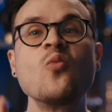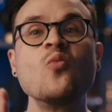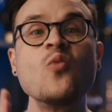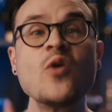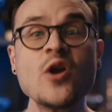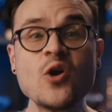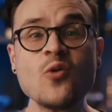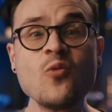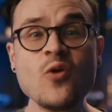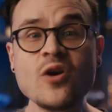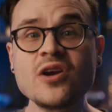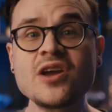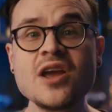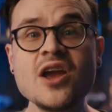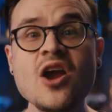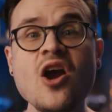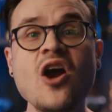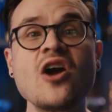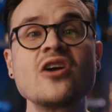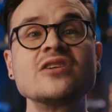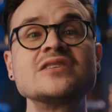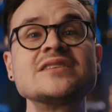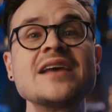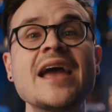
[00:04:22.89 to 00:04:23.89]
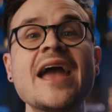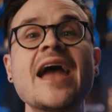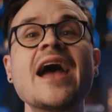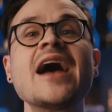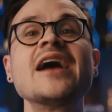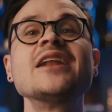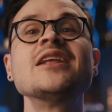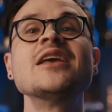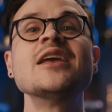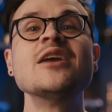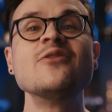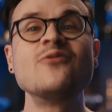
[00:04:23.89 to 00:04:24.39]
We're working hard to
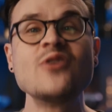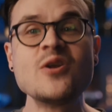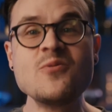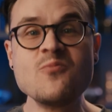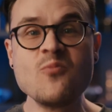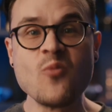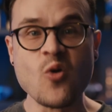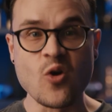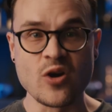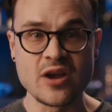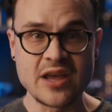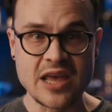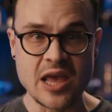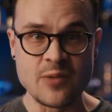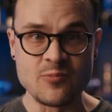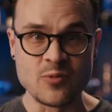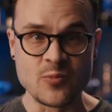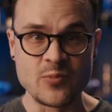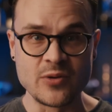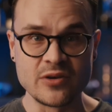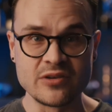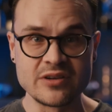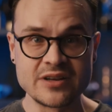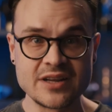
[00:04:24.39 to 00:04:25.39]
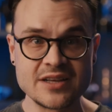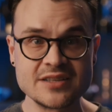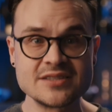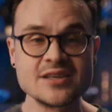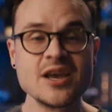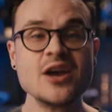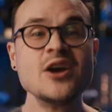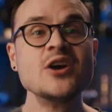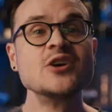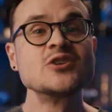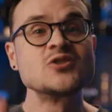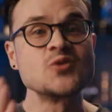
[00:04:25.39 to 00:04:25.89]
add even more
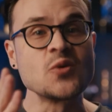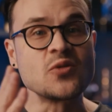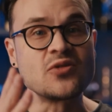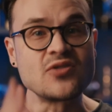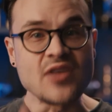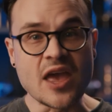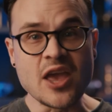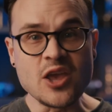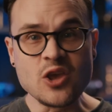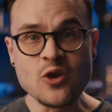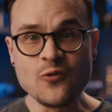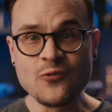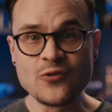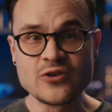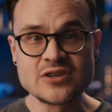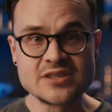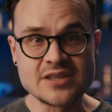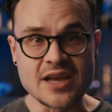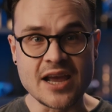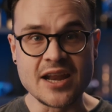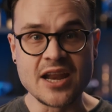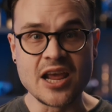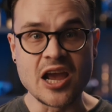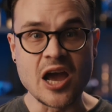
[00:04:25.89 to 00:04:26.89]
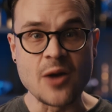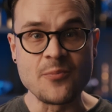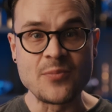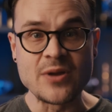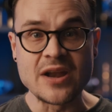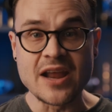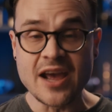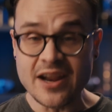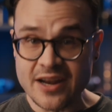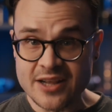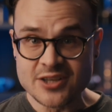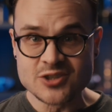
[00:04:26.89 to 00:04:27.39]
capabilities. So thank you for signing up
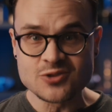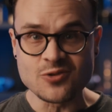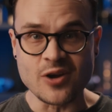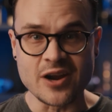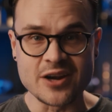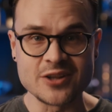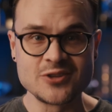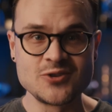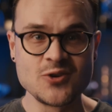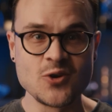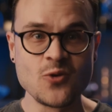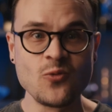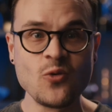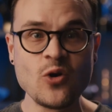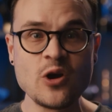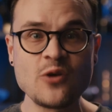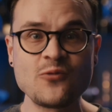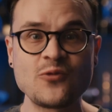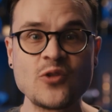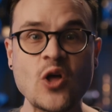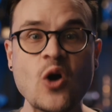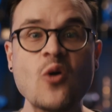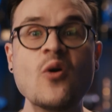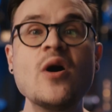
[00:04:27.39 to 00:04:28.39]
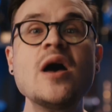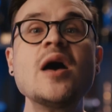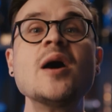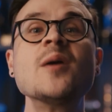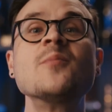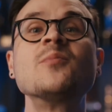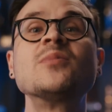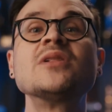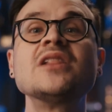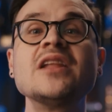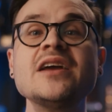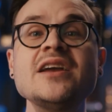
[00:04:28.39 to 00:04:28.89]
and adding Strada to your workflow.
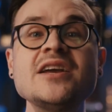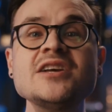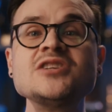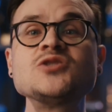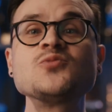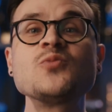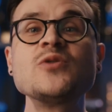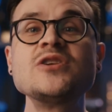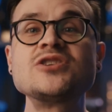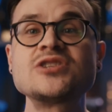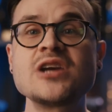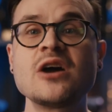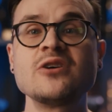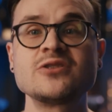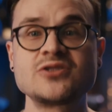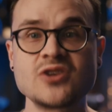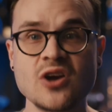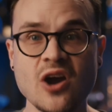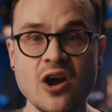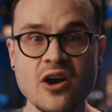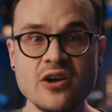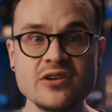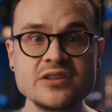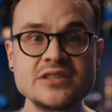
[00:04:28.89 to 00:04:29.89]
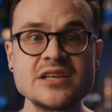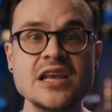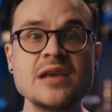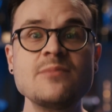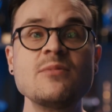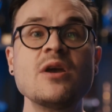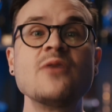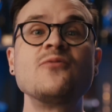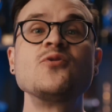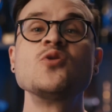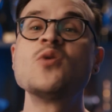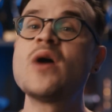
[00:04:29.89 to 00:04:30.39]
Please reach out to our
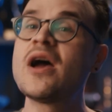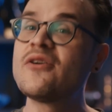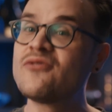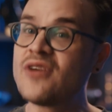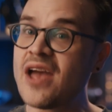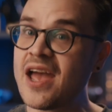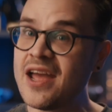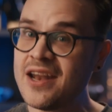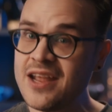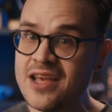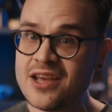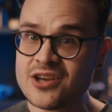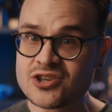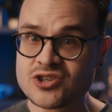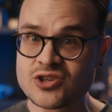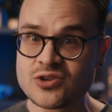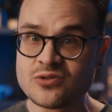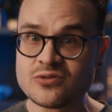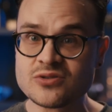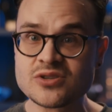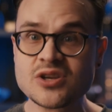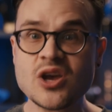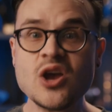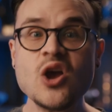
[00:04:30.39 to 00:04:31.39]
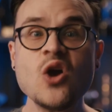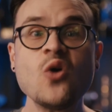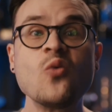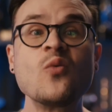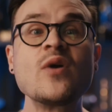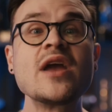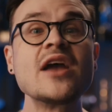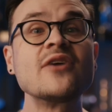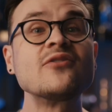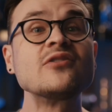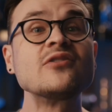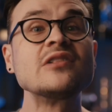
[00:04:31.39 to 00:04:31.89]
team if you have any issues.
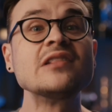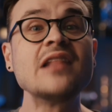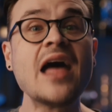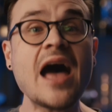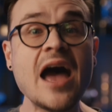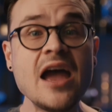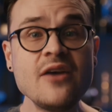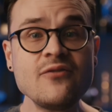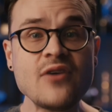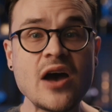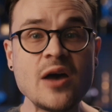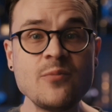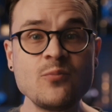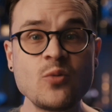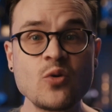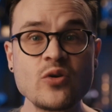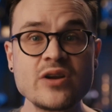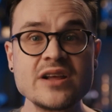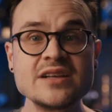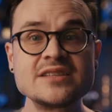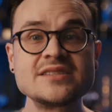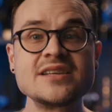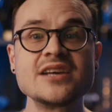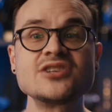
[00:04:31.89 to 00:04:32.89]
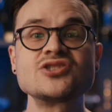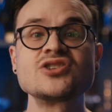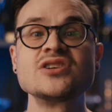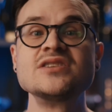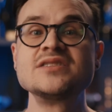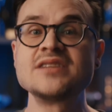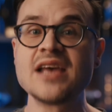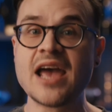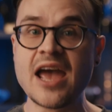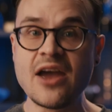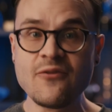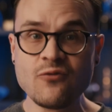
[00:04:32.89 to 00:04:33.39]
We have live onboarding
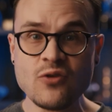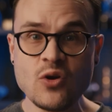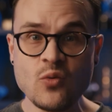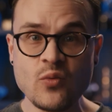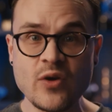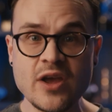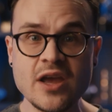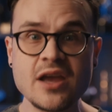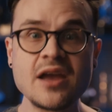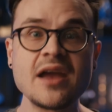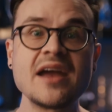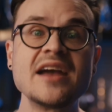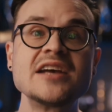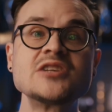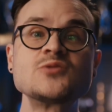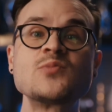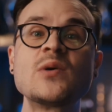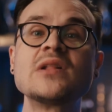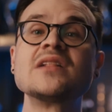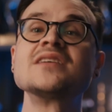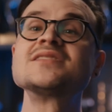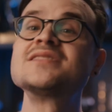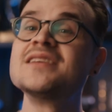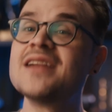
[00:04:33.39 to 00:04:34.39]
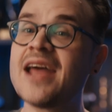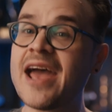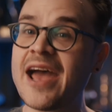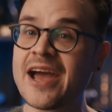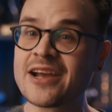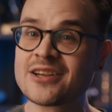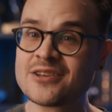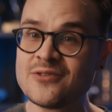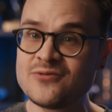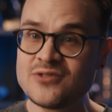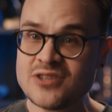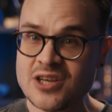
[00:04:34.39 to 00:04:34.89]
sessions every week, as well as an
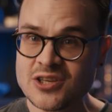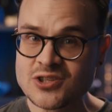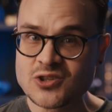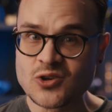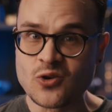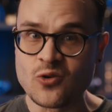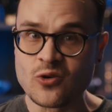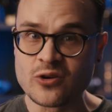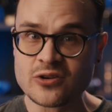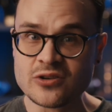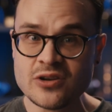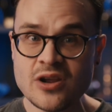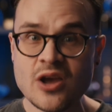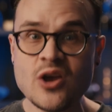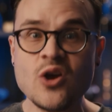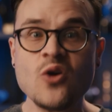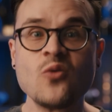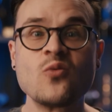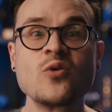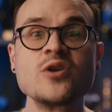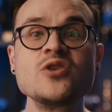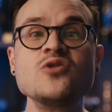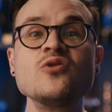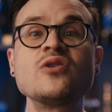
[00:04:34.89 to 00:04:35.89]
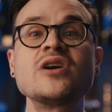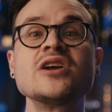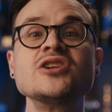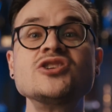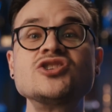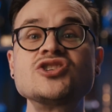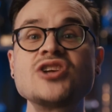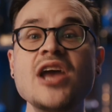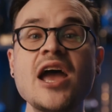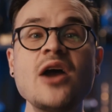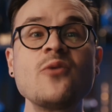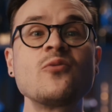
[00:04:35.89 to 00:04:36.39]
active Discord where you can
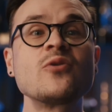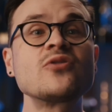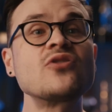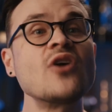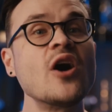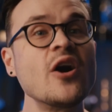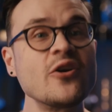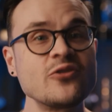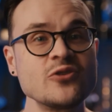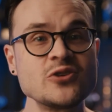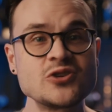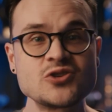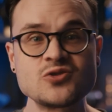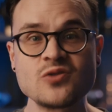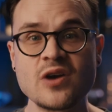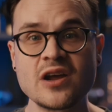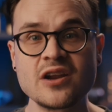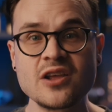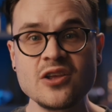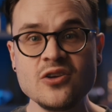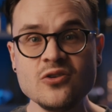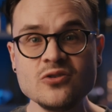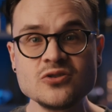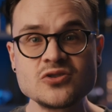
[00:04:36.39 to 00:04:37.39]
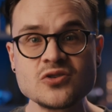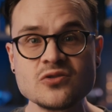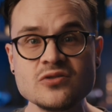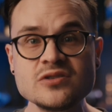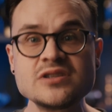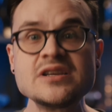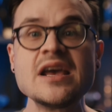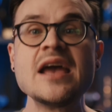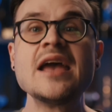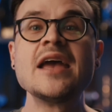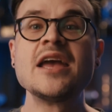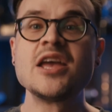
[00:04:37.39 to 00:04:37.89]
chat with other Strada
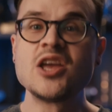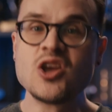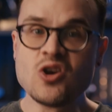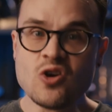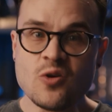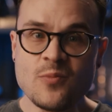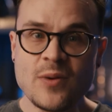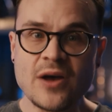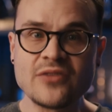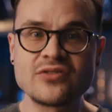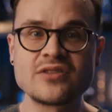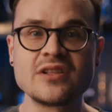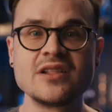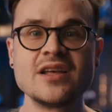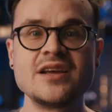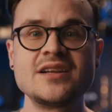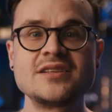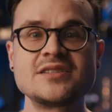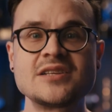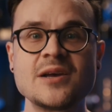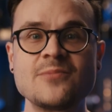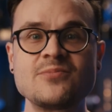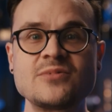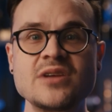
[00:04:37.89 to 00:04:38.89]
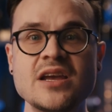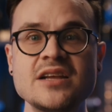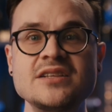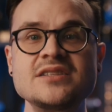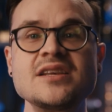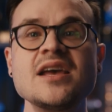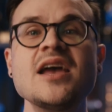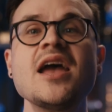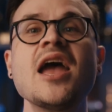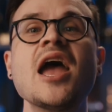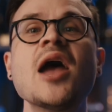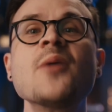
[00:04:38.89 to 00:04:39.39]
users, hear about the latest
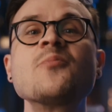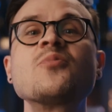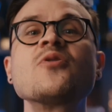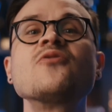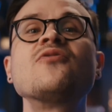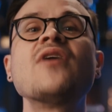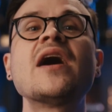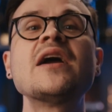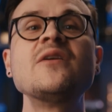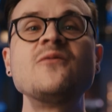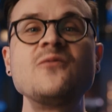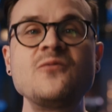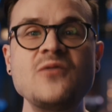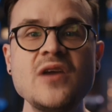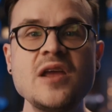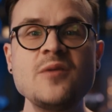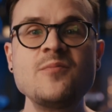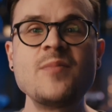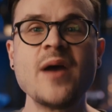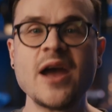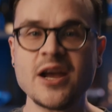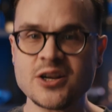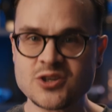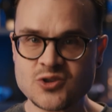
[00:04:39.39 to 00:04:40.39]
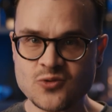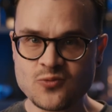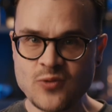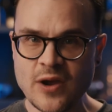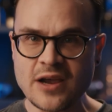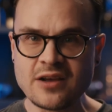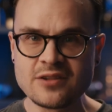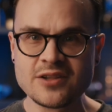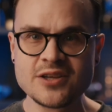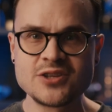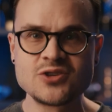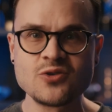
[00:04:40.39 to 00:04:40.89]
updates, and provide feedback
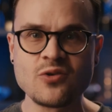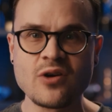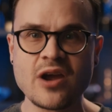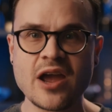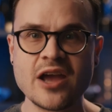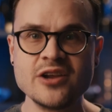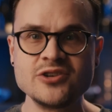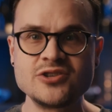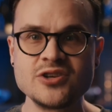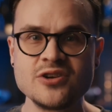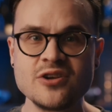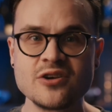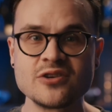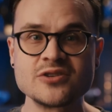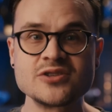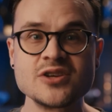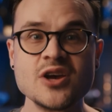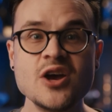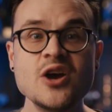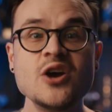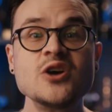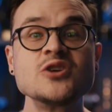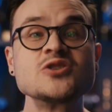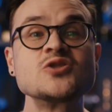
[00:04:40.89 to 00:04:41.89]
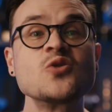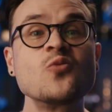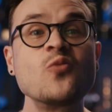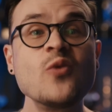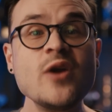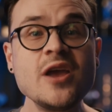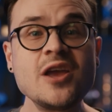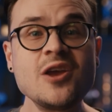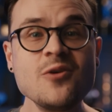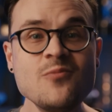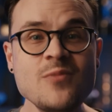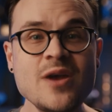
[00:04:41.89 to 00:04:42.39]
directly to our engineers so
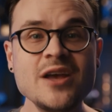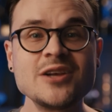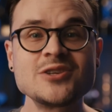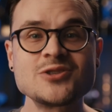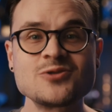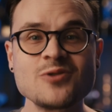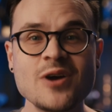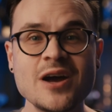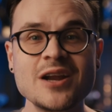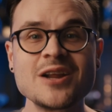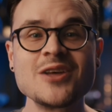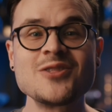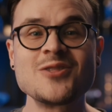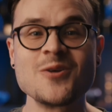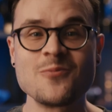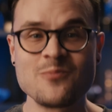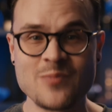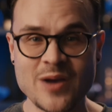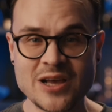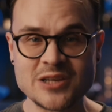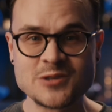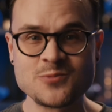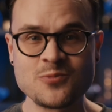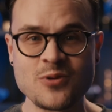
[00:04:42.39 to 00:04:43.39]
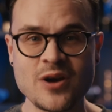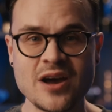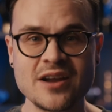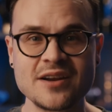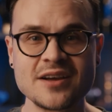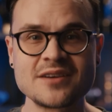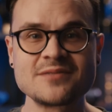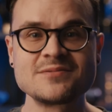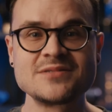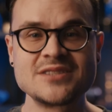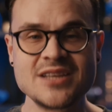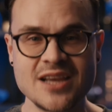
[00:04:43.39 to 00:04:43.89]
we can make Strada the best
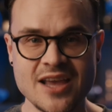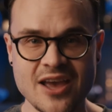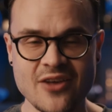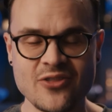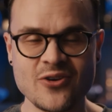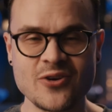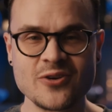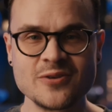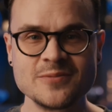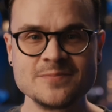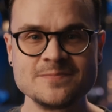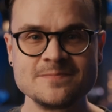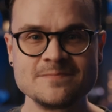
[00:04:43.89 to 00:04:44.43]
product together.